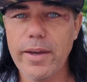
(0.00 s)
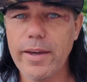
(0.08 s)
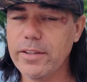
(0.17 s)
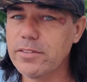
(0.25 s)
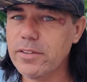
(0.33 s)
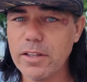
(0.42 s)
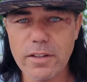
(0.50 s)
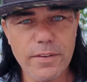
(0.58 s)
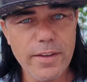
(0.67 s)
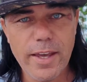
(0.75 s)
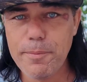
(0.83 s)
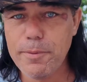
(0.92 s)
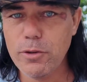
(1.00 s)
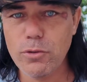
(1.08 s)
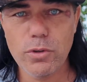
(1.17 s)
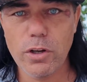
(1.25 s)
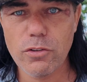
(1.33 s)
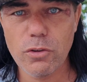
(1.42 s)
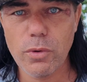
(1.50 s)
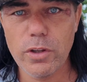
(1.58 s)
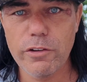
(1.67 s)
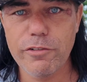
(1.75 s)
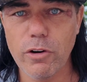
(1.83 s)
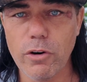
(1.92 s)
It's not gonna happen in
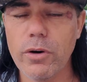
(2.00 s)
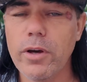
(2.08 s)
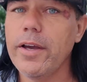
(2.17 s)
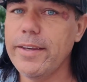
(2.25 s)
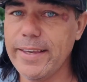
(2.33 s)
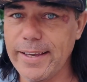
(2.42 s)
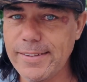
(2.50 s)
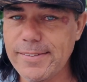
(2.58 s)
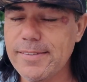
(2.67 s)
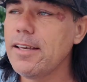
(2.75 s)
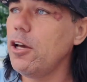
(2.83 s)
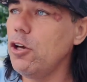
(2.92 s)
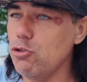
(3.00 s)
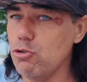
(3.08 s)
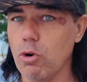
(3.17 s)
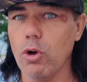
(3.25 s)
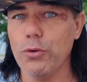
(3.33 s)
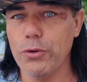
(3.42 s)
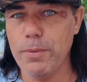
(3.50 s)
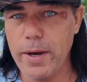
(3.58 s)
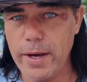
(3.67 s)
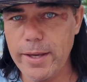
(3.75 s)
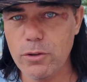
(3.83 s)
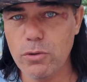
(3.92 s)
2024. Yes, a new all-time
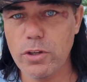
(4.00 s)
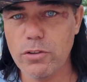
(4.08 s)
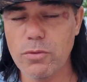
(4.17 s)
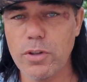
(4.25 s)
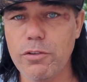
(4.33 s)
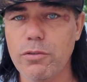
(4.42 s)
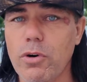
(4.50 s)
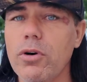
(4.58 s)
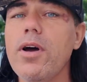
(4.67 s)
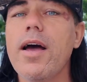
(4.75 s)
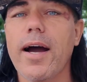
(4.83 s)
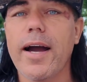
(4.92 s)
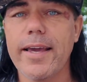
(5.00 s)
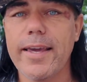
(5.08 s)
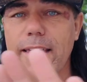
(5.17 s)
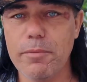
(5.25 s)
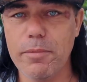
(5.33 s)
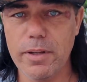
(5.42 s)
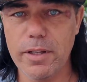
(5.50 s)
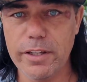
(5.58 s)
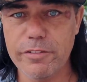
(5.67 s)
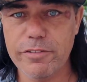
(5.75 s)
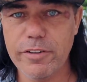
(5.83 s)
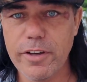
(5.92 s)
high in 2024, I can
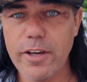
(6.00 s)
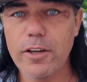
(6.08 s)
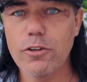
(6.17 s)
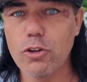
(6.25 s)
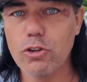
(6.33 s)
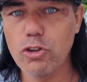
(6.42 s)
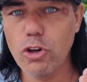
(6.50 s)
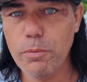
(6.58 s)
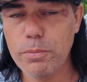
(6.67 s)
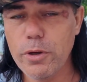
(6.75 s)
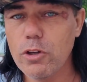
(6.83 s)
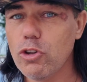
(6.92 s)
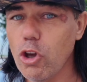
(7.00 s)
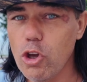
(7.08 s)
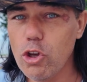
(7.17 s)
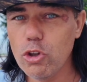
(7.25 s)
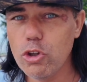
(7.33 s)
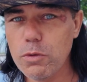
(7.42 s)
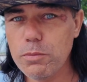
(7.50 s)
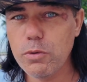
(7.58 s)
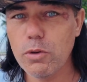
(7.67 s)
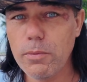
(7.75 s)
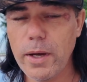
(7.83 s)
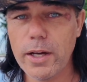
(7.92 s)
believe. The top, the ultimate
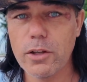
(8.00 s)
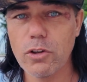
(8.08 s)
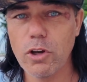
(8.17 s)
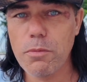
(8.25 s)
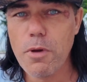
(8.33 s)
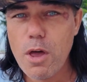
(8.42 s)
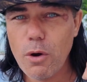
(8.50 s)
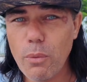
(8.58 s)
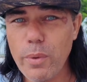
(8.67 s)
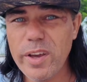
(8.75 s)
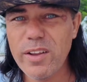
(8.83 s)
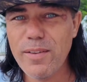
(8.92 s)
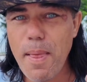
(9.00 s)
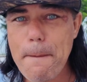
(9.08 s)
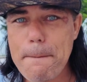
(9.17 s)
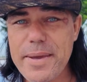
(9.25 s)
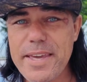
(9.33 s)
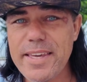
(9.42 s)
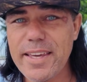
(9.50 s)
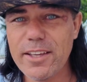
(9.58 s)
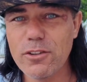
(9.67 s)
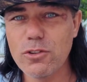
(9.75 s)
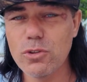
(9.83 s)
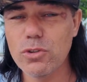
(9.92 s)
bull market top will be
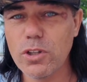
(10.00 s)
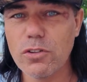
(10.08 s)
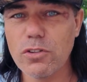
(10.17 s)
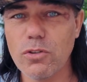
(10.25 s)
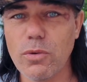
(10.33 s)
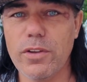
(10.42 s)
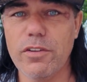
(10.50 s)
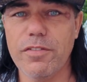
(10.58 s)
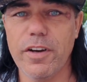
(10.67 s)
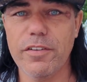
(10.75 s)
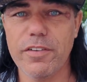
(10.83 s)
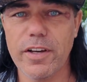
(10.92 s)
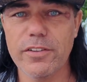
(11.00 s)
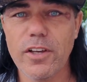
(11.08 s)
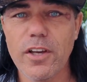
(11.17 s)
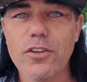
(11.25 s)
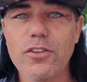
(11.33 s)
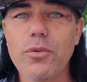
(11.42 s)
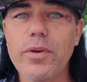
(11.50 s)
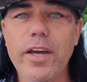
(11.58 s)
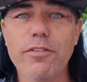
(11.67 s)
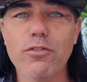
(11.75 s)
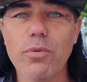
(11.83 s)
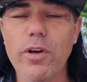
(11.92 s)
in 2025, guys. So we
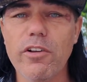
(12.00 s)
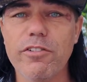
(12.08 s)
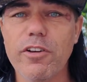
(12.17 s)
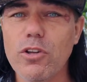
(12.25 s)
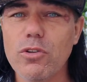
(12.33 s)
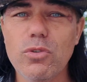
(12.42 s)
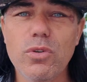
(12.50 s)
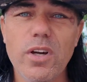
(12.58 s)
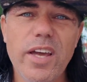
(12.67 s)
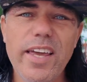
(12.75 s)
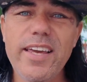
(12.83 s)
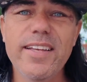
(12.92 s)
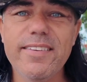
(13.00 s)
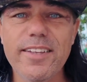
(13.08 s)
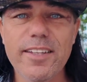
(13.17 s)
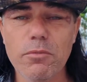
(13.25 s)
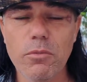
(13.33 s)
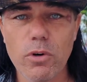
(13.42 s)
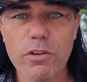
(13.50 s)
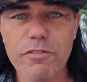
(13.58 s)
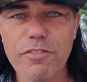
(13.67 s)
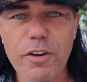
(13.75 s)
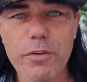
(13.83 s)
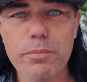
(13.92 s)
have 12 to 18 more
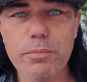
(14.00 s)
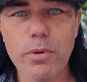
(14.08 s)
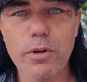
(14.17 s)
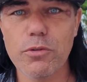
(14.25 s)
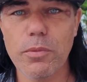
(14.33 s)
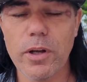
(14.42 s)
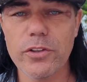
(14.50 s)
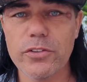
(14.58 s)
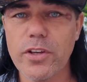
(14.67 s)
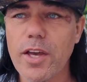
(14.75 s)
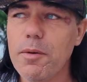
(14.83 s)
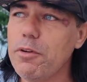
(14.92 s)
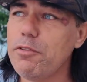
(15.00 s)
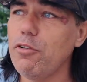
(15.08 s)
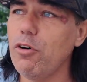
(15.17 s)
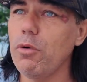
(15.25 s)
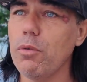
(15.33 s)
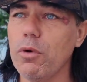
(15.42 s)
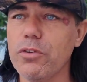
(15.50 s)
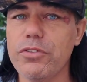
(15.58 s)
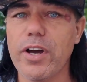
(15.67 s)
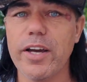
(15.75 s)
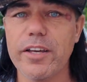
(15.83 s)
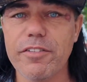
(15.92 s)
very bullish months before we will
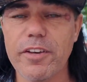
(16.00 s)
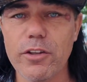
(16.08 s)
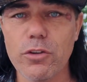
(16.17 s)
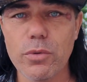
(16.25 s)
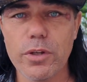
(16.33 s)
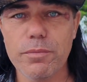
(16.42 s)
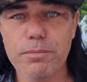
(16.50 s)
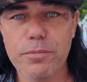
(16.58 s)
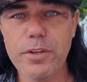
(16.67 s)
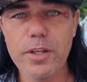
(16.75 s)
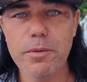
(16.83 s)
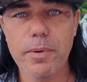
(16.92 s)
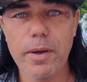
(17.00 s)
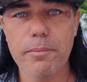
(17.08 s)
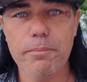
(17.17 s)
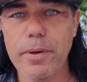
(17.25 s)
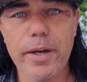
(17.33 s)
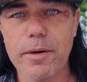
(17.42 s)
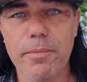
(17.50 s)
dive into a deep bear